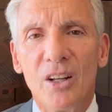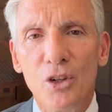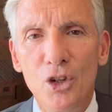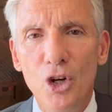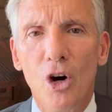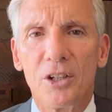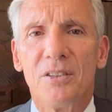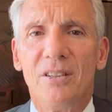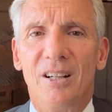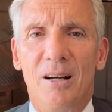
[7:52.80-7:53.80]

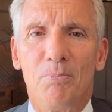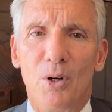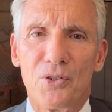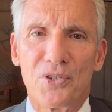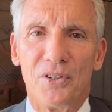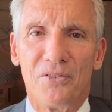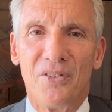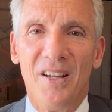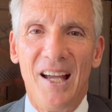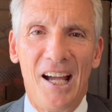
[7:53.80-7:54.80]
Not a
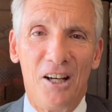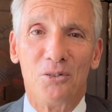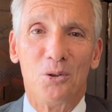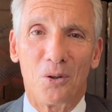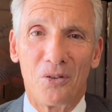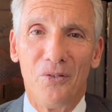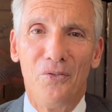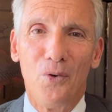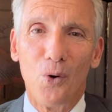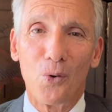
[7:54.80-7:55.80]
positive outlook
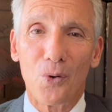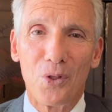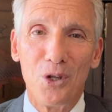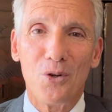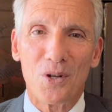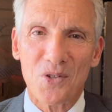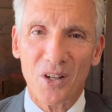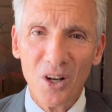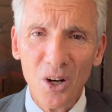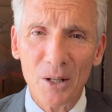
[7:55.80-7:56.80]
for the US
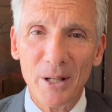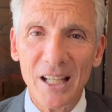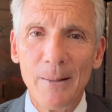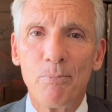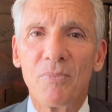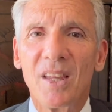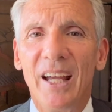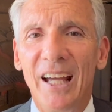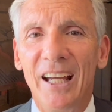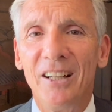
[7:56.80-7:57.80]
economy.
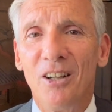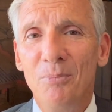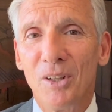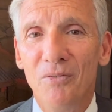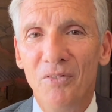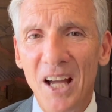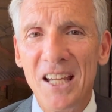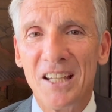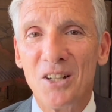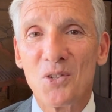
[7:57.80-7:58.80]
And I'm
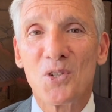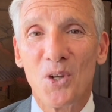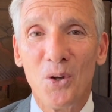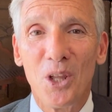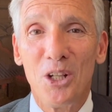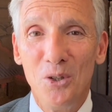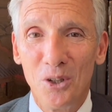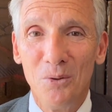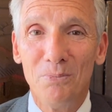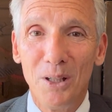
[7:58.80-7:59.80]
conveying it so that you
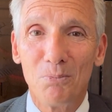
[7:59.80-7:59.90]
can be